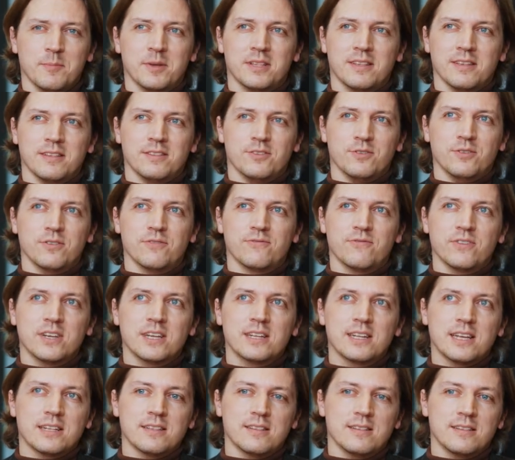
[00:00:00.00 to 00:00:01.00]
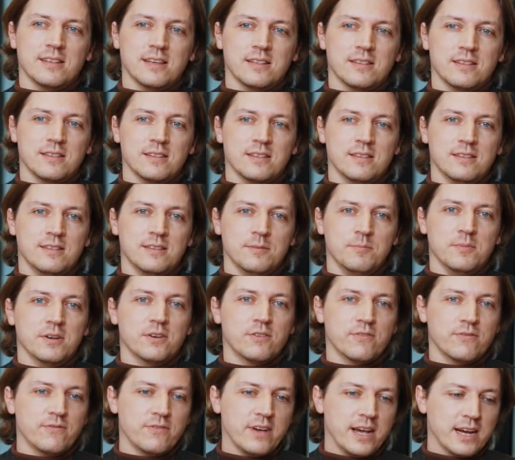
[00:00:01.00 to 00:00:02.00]
But do you think that the
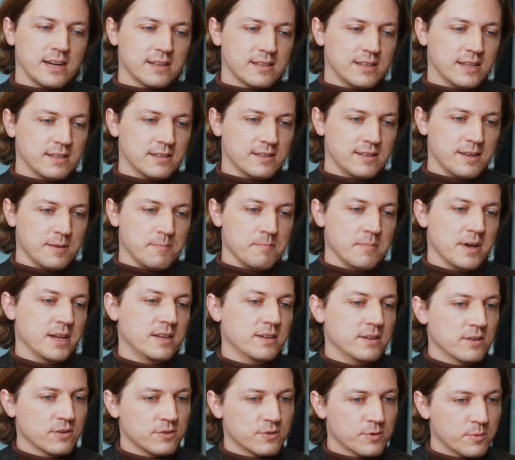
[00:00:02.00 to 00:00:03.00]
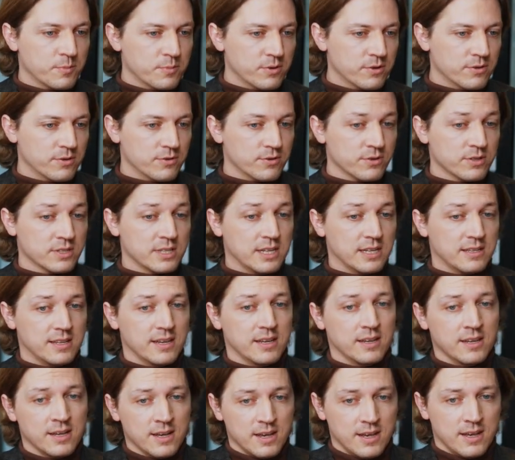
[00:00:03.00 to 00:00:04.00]
mere fact that many entrepreneurs, that
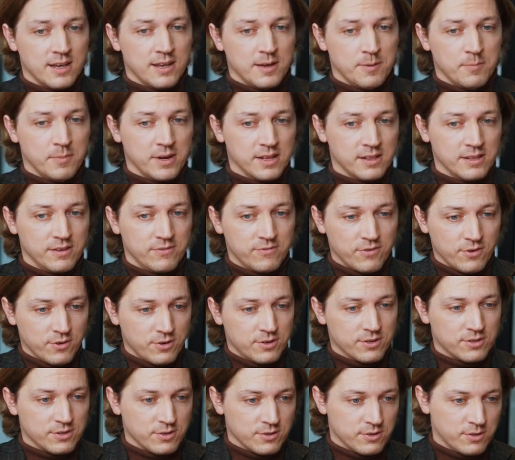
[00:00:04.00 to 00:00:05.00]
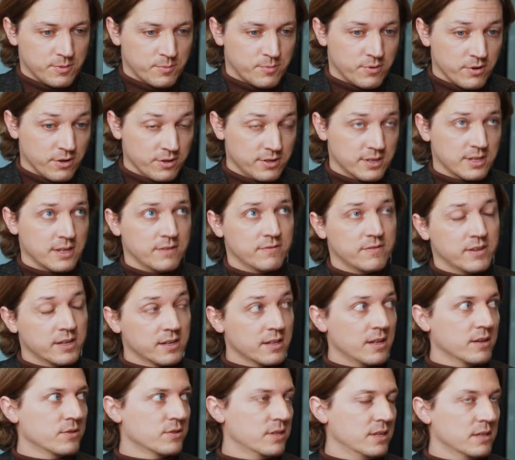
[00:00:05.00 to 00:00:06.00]
they mainly focus on the product and
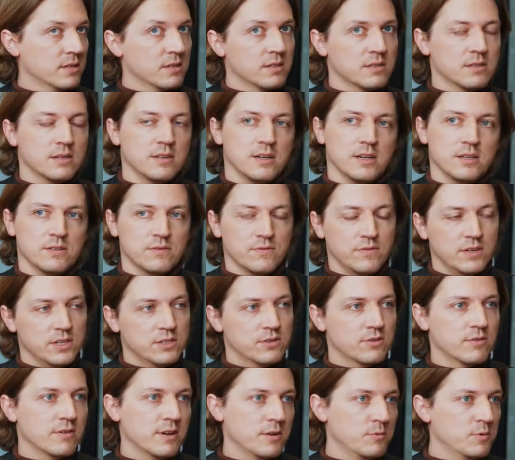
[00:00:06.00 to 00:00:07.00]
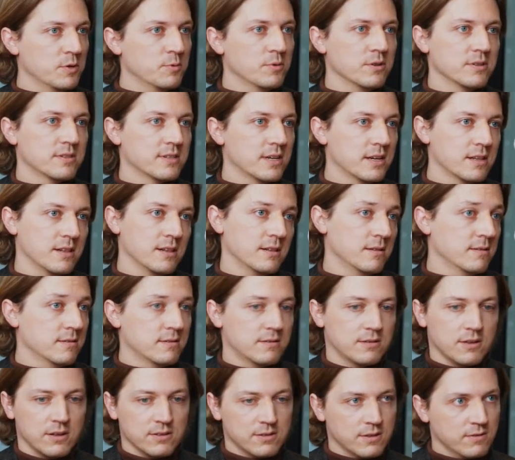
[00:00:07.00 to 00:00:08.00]
think like, this is a nice feature and we will
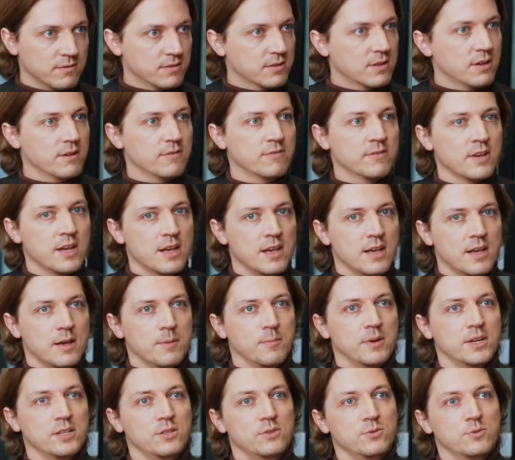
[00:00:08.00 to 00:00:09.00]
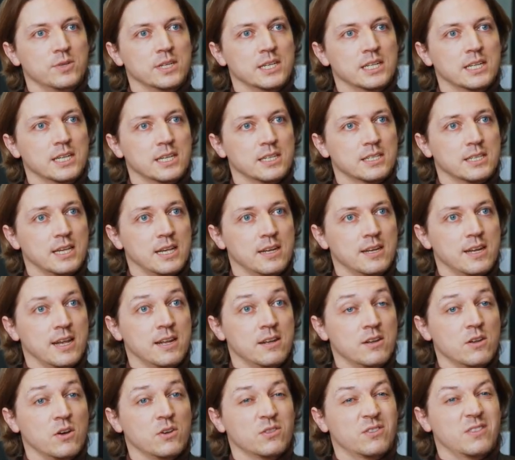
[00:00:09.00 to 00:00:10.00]
sell tons of stuff by doing this,
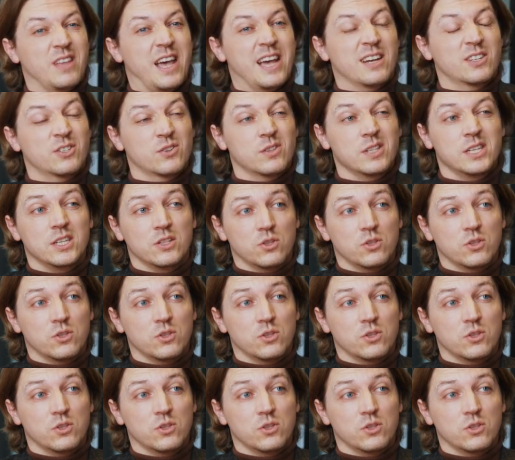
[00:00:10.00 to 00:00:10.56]
and not actually